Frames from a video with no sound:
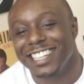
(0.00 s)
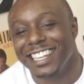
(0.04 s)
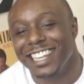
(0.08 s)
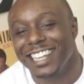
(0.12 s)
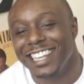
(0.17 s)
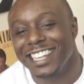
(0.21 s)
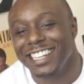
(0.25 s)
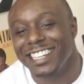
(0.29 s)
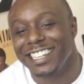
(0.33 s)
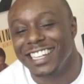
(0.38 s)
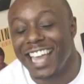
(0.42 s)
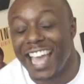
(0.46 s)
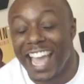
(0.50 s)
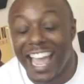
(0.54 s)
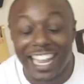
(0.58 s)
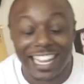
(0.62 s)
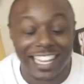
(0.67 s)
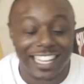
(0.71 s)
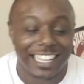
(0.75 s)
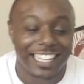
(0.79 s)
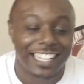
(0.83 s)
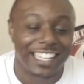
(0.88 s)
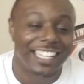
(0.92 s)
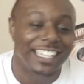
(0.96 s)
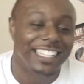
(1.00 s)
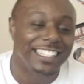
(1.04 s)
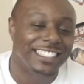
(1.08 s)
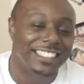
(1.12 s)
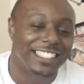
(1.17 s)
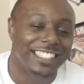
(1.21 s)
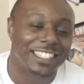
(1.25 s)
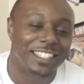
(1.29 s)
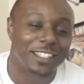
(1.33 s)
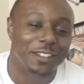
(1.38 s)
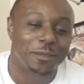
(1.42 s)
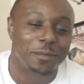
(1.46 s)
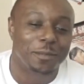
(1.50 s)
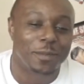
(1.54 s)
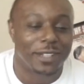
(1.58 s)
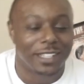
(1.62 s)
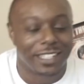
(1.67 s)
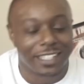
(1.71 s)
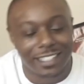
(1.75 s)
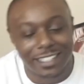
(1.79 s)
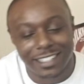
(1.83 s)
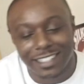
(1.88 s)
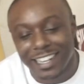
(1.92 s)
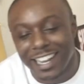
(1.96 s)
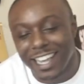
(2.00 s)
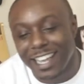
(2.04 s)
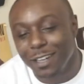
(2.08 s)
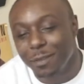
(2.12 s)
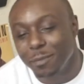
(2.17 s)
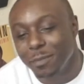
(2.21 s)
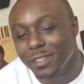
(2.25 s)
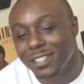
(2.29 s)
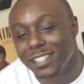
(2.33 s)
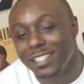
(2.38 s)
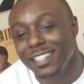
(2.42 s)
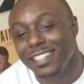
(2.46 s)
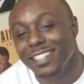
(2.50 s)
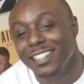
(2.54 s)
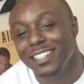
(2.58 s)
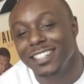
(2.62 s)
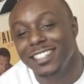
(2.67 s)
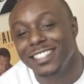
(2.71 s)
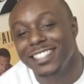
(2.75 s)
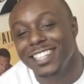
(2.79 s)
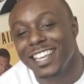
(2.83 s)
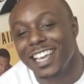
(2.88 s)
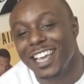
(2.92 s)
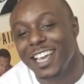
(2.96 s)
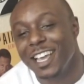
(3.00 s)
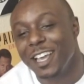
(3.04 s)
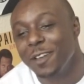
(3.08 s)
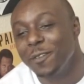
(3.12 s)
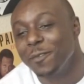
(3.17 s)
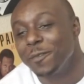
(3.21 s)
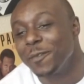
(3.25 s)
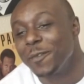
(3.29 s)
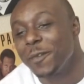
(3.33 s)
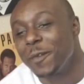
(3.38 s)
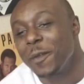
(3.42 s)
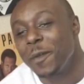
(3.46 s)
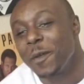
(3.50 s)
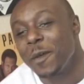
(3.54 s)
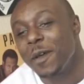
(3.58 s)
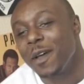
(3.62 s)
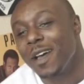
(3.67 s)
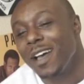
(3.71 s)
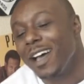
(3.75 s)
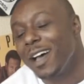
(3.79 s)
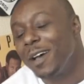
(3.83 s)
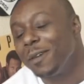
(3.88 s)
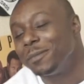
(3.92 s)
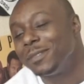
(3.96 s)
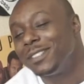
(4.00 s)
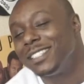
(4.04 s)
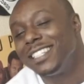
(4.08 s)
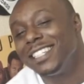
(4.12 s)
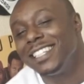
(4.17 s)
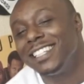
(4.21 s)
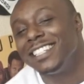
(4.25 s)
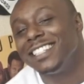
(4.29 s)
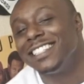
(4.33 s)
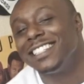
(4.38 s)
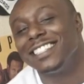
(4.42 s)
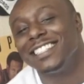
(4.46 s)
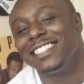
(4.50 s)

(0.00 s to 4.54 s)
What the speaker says: Yeah, now I can get there, but 90% of the time, I'm chilling.